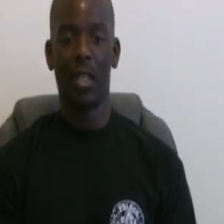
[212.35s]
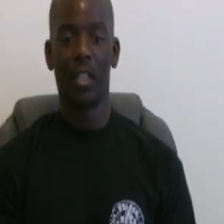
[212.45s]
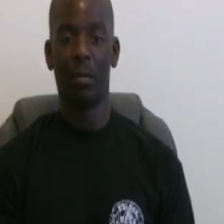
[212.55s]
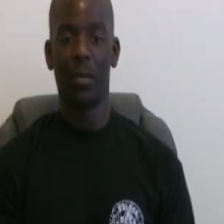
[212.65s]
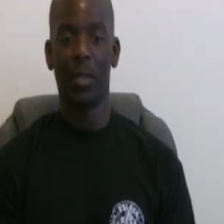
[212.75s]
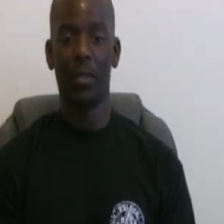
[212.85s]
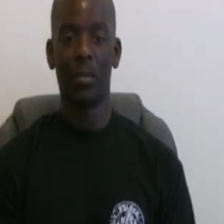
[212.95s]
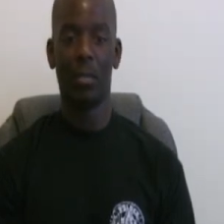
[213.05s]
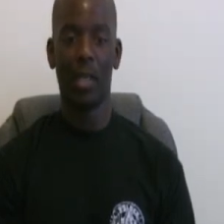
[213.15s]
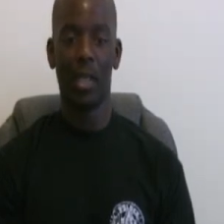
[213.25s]
The
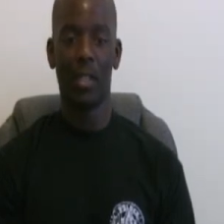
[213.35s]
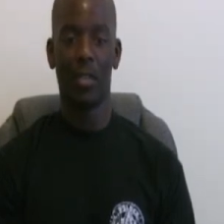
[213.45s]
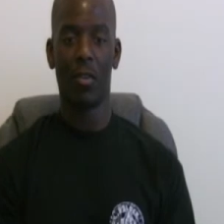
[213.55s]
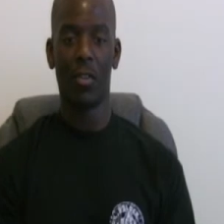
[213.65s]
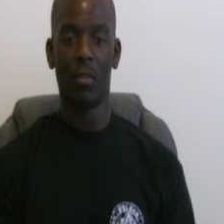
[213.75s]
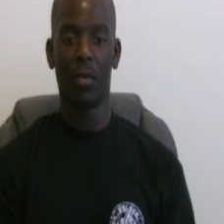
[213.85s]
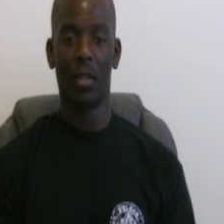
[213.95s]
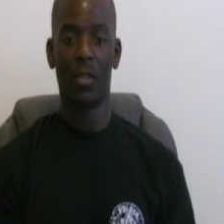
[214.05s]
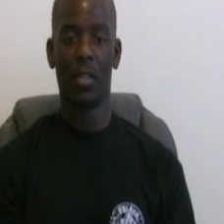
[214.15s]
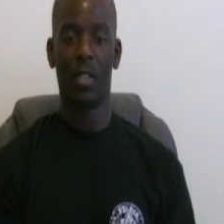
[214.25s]
builder's plans
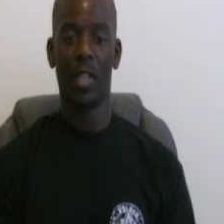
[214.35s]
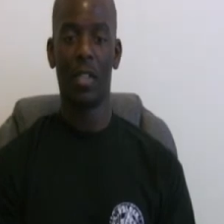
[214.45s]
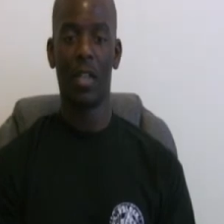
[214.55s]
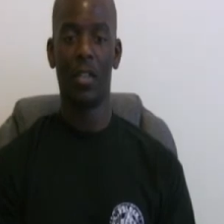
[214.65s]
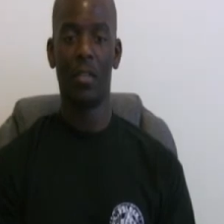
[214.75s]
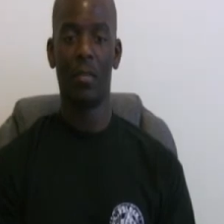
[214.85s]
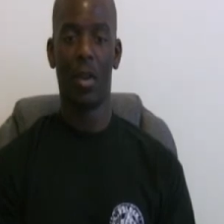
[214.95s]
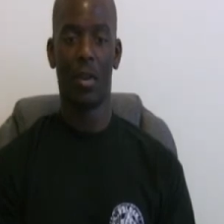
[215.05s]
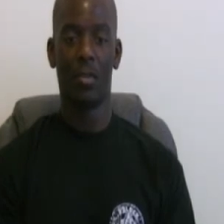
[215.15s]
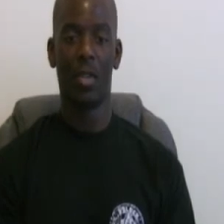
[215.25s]
correspond to the technology
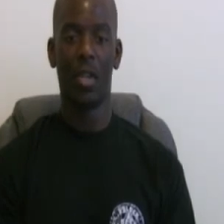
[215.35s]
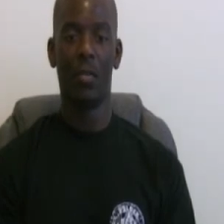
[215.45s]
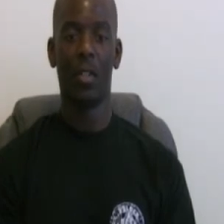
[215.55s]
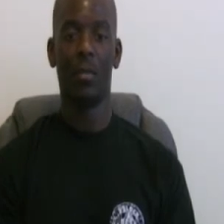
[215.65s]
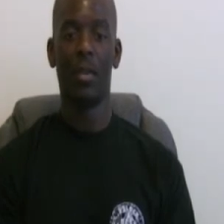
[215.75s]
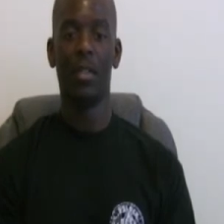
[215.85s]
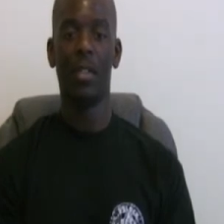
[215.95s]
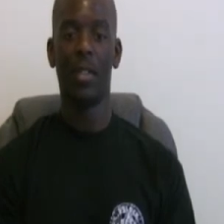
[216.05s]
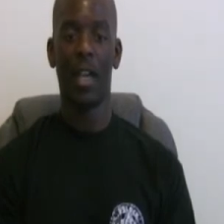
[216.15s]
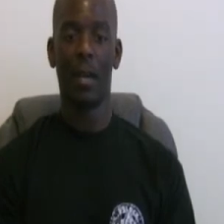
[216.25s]
models, which
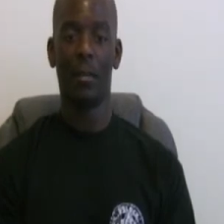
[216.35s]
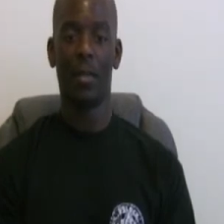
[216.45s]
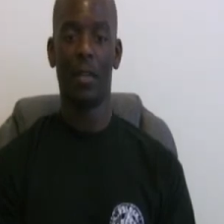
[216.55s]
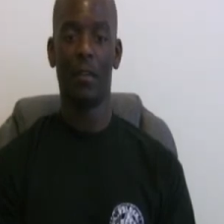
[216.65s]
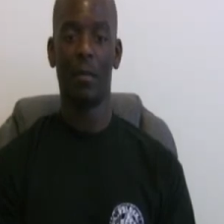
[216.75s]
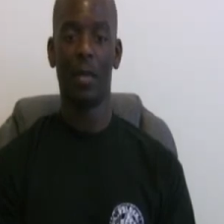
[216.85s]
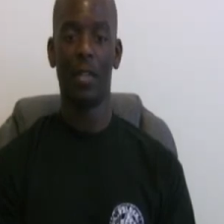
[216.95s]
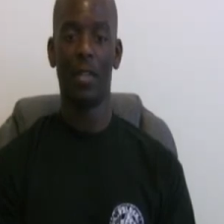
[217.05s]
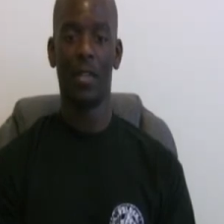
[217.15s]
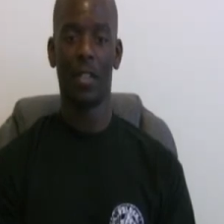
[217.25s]
must adapt the
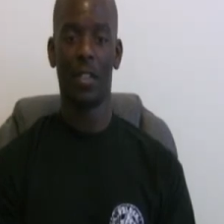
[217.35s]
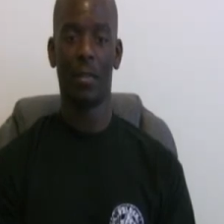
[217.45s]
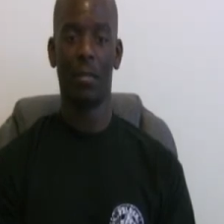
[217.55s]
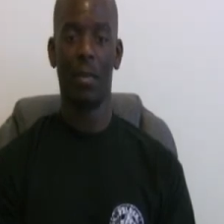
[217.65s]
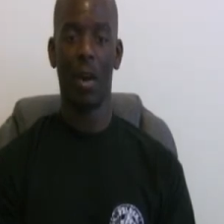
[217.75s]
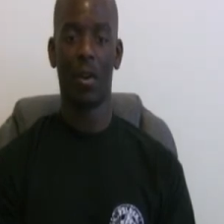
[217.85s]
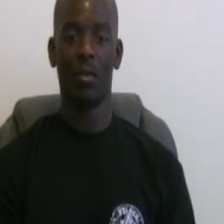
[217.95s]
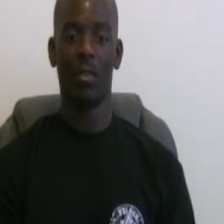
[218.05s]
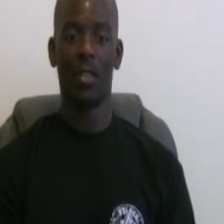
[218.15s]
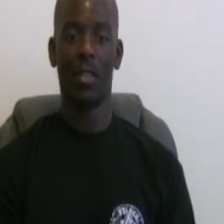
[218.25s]
information systems
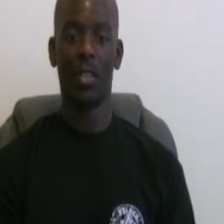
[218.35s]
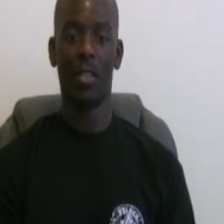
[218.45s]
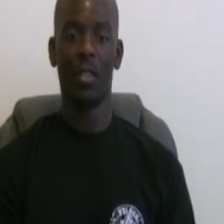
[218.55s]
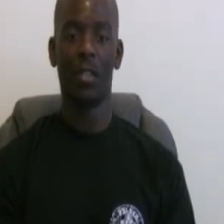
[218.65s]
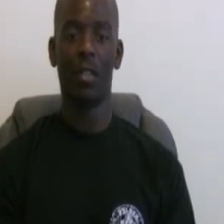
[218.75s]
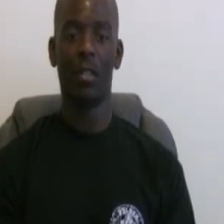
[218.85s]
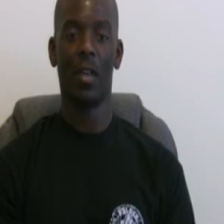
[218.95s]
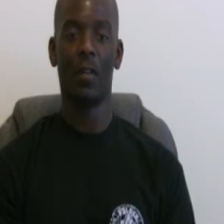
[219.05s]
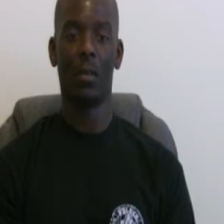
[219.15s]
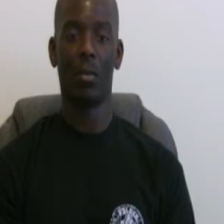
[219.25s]
model to the details
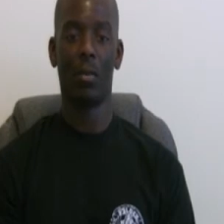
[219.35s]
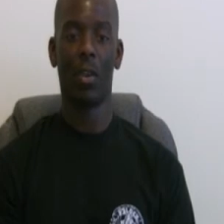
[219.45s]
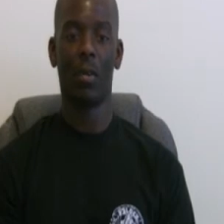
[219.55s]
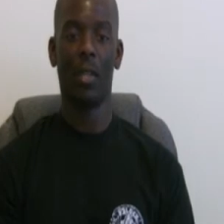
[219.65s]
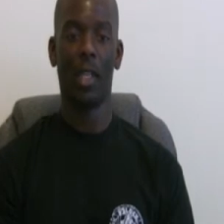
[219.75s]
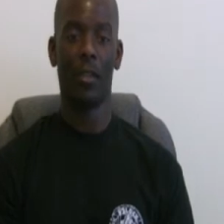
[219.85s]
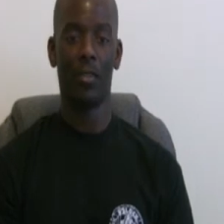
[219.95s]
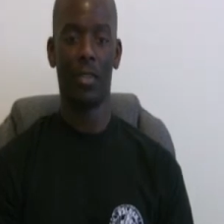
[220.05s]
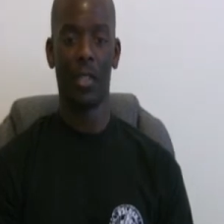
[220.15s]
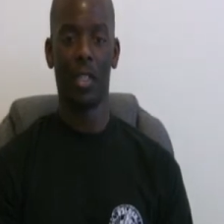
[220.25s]
of the programming
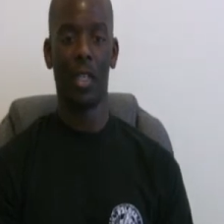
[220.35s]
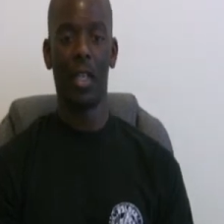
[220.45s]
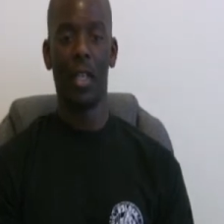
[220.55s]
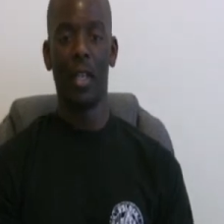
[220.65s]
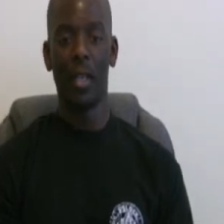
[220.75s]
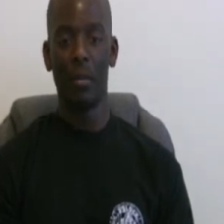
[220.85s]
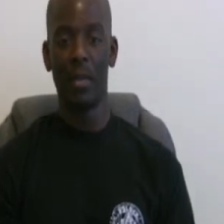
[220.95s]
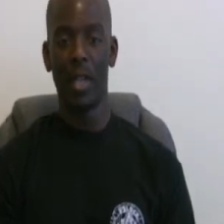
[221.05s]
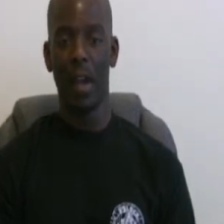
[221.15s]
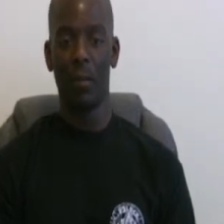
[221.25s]
languages,
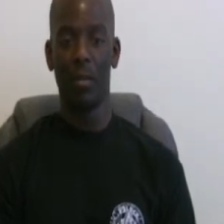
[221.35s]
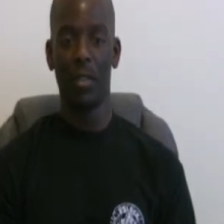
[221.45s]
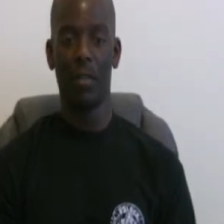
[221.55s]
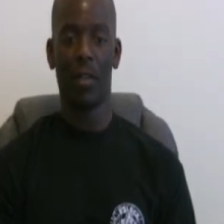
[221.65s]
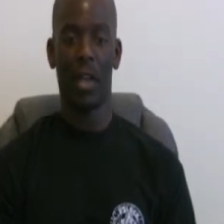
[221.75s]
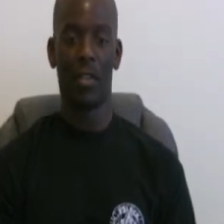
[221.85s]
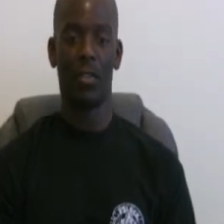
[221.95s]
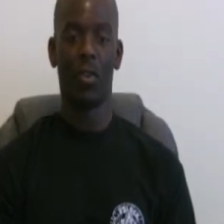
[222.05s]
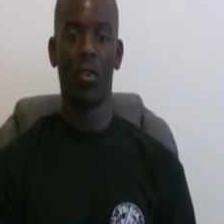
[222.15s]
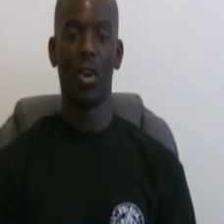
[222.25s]
input-output
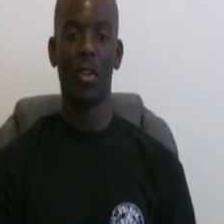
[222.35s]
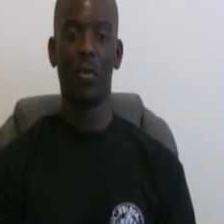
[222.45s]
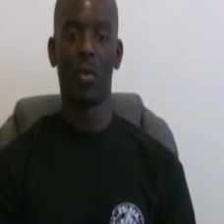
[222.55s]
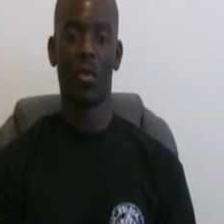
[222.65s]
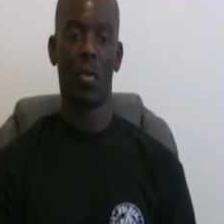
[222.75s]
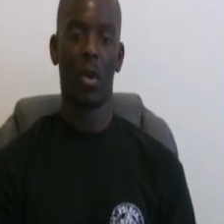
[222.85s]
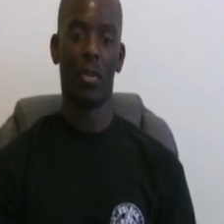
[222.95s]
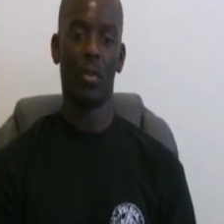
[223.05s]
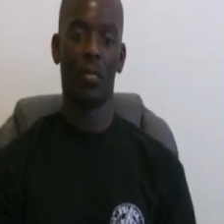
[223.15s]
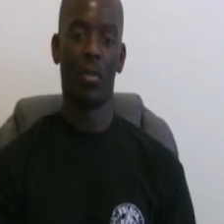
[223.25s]
devices, or other
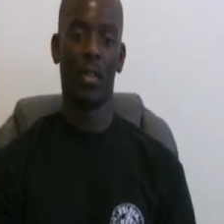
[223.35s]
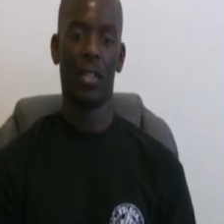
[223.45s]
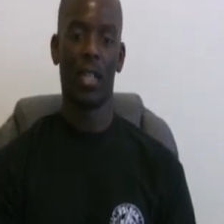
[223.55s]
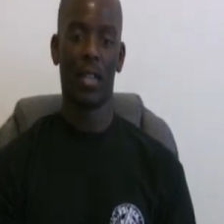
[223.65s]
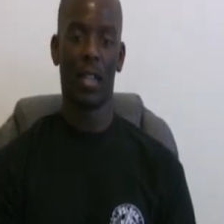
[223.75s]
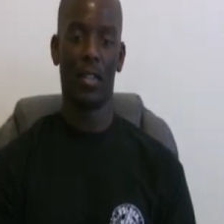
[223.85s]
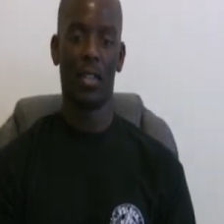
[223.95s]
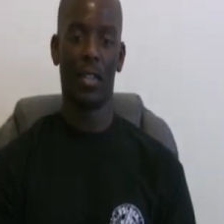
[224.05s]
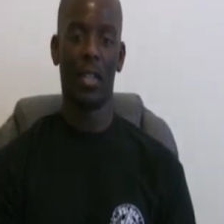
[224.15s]
required supporting technology.